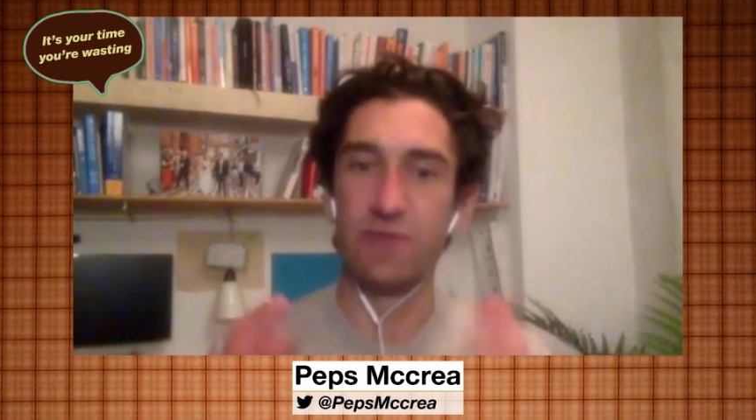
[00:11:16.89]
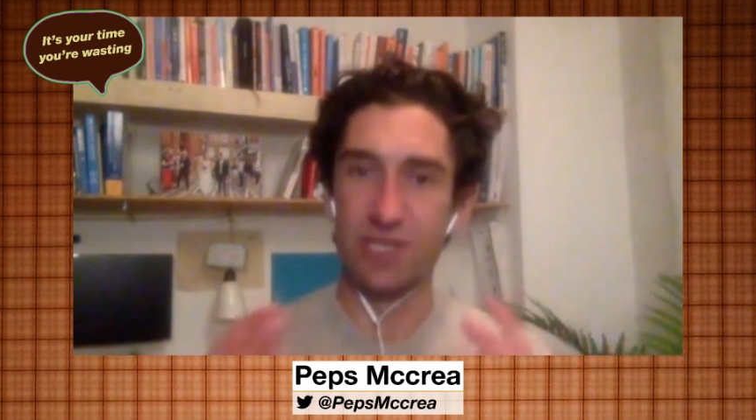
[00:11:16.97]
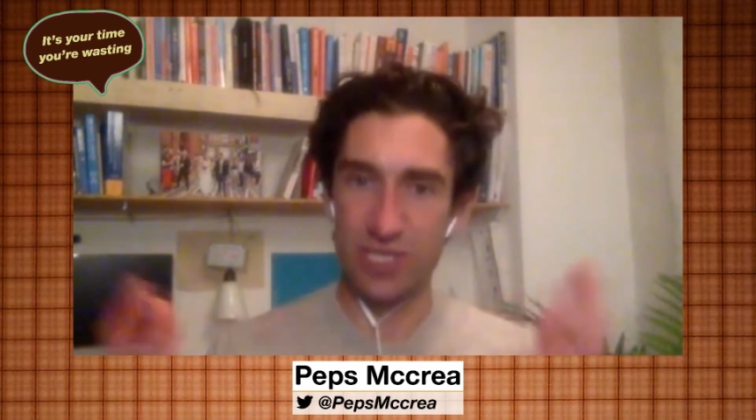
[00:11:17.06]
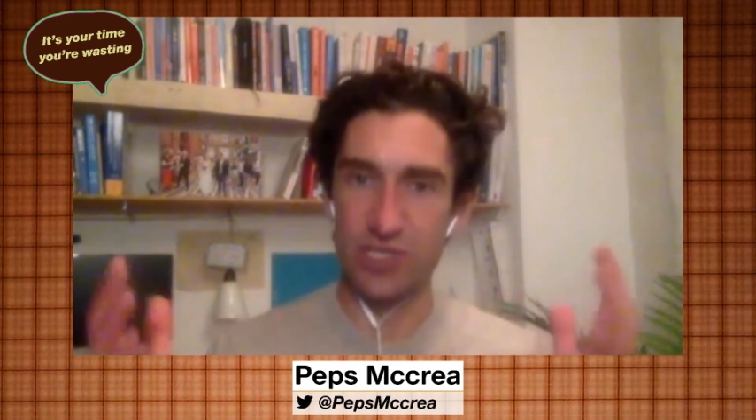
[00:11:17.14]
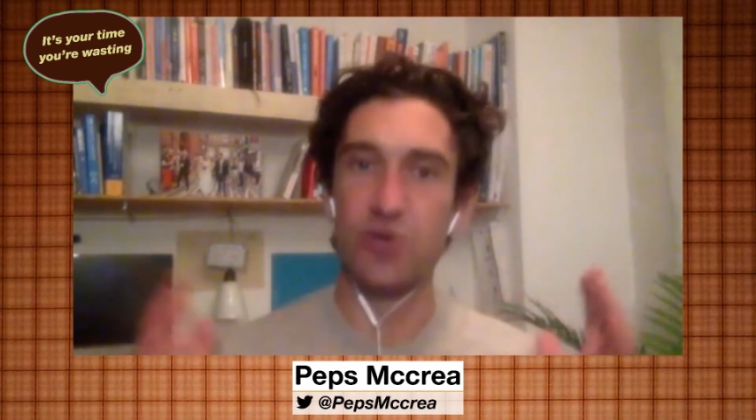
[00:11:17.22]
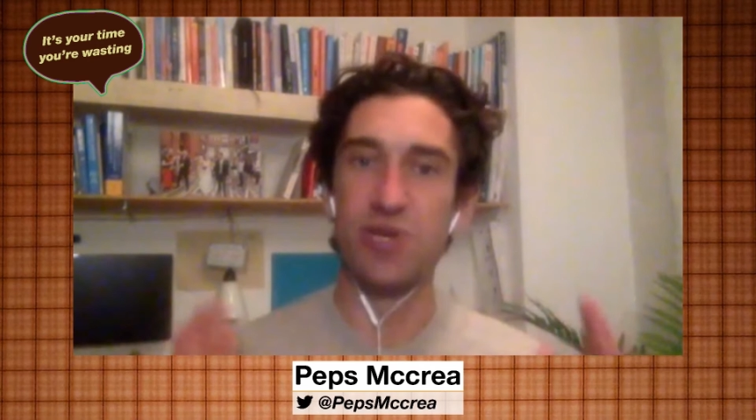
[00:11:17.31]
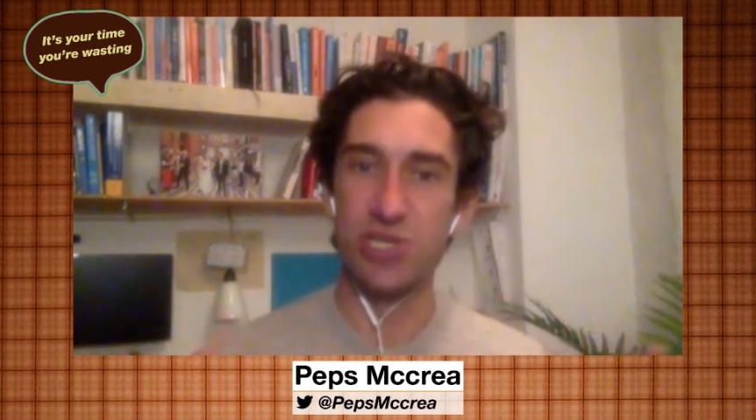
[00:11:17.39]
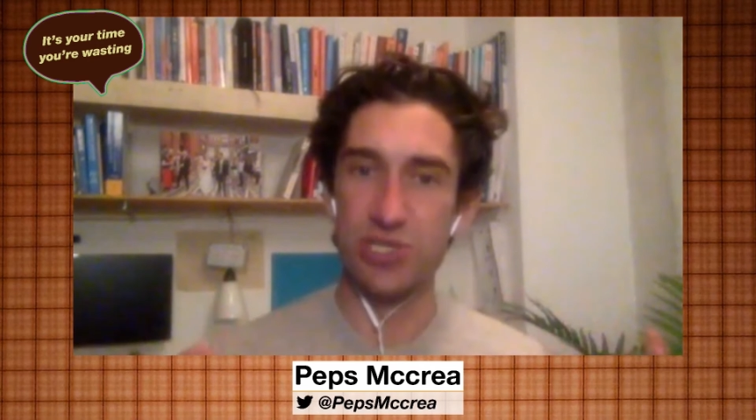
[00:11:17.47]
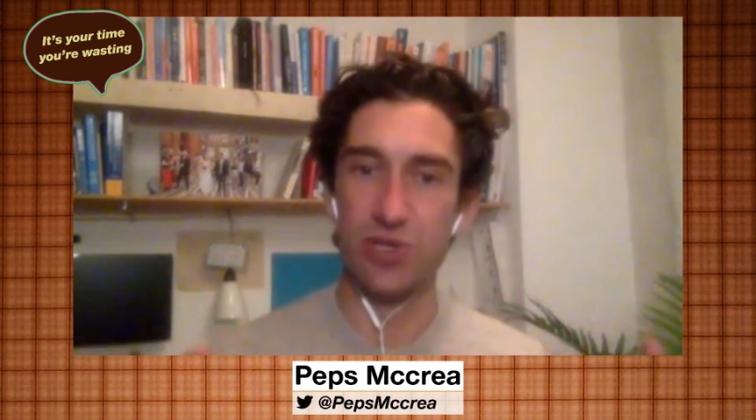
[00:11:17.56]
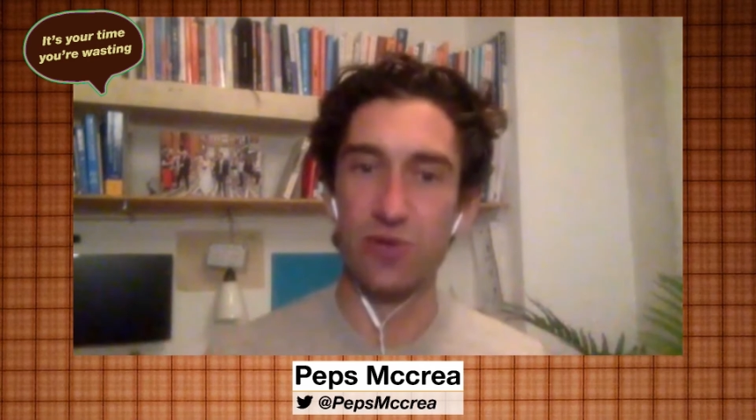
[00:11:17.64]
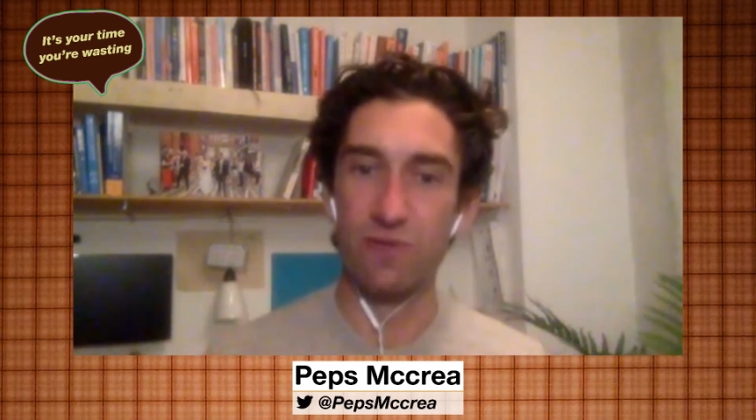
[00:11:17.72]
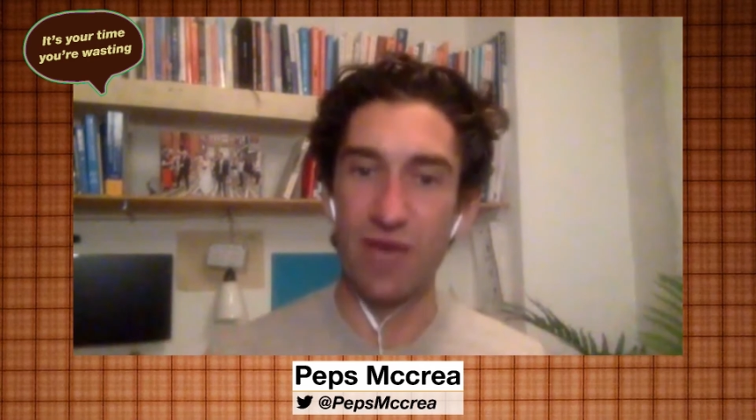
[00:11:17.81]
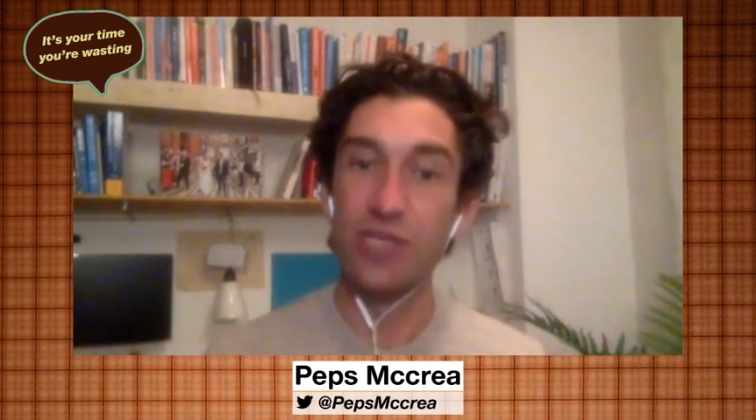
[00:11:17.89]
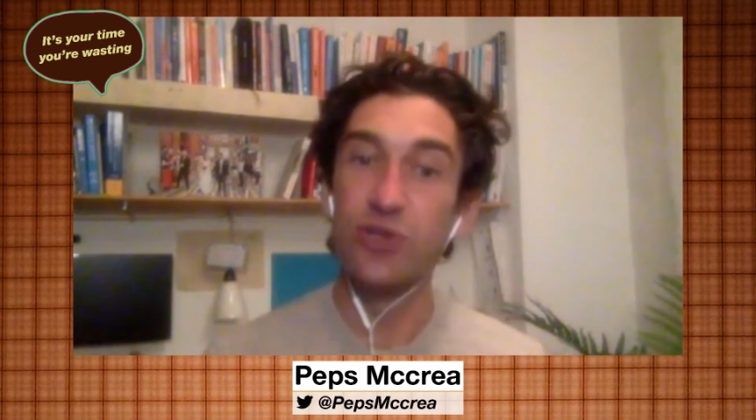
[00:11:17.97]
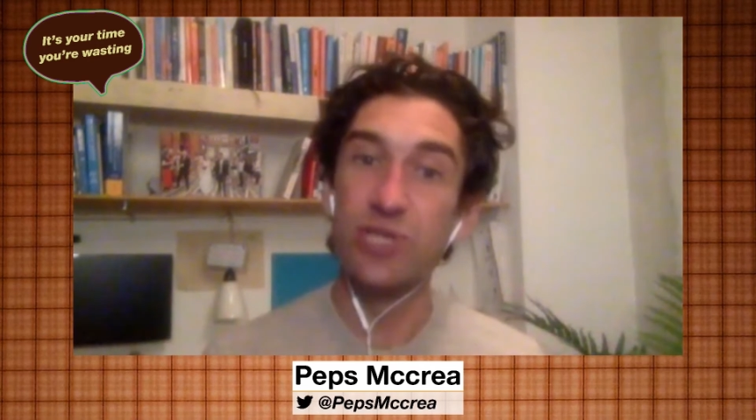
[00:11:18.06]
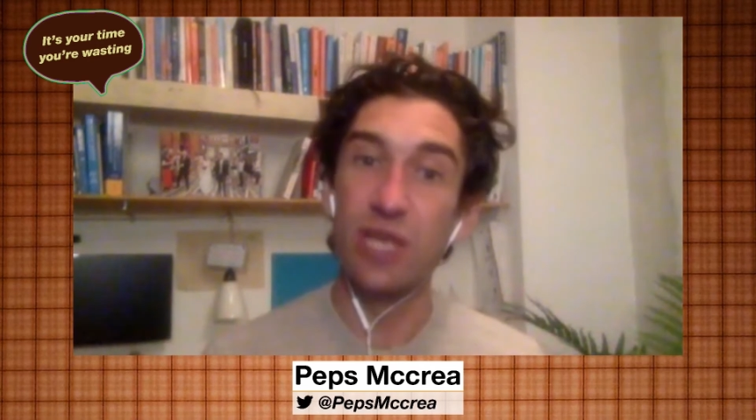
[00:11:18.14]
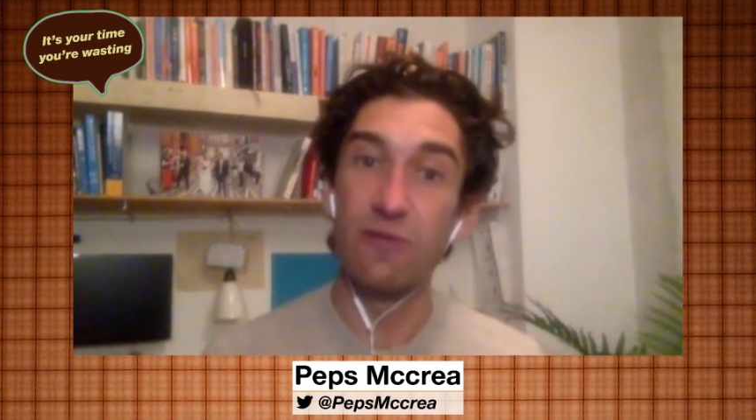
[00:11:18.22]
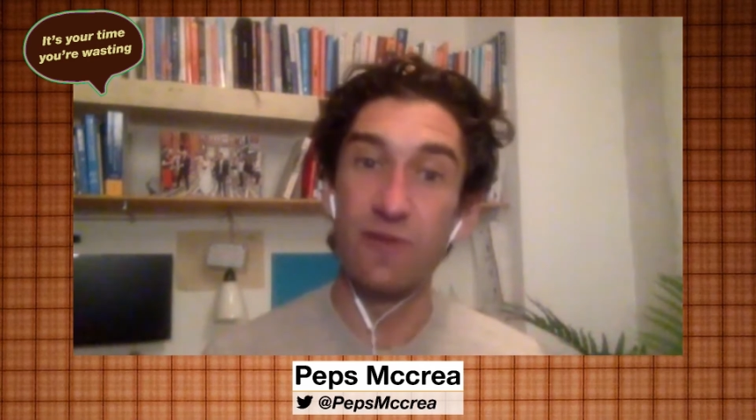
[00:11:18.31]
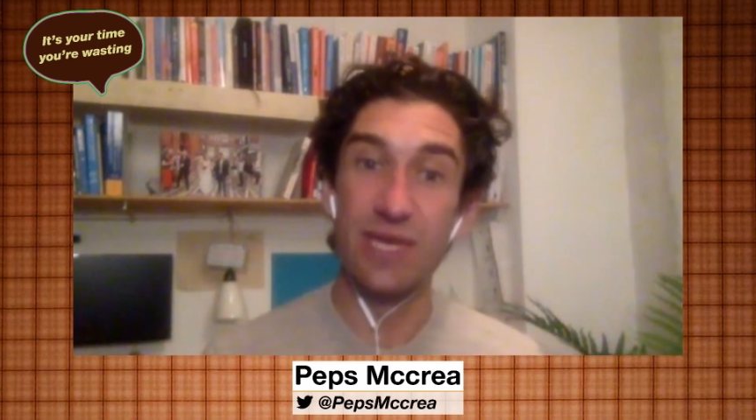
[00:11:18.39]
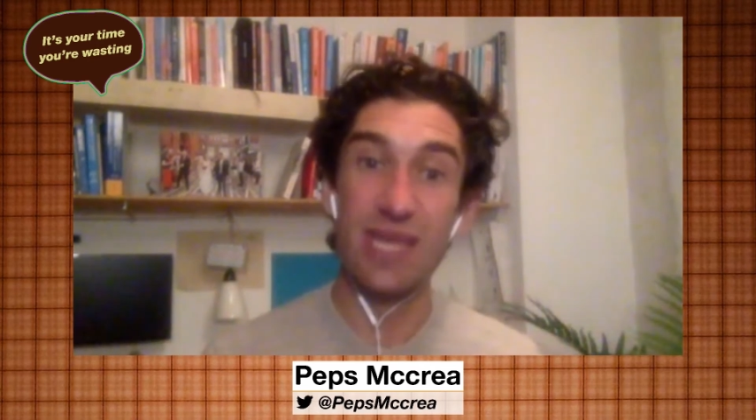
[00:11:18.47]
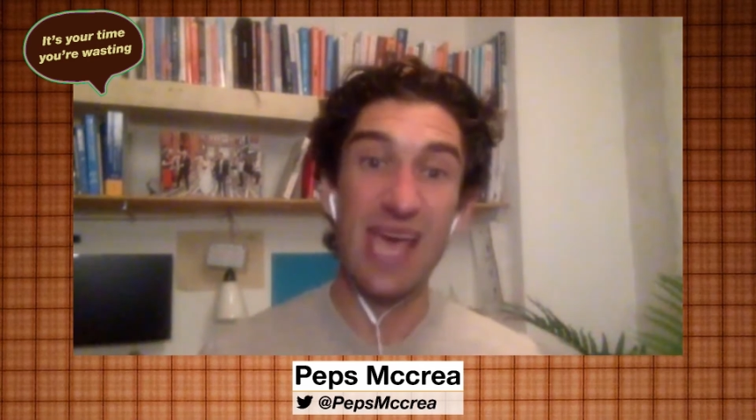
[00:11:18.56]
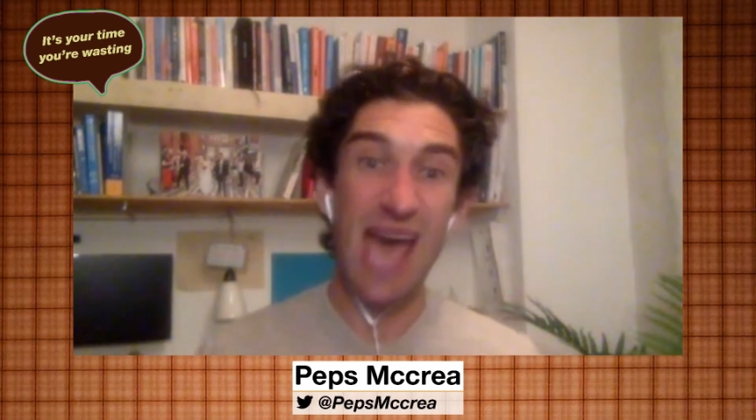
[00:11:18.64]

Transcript: the situation you find yourself in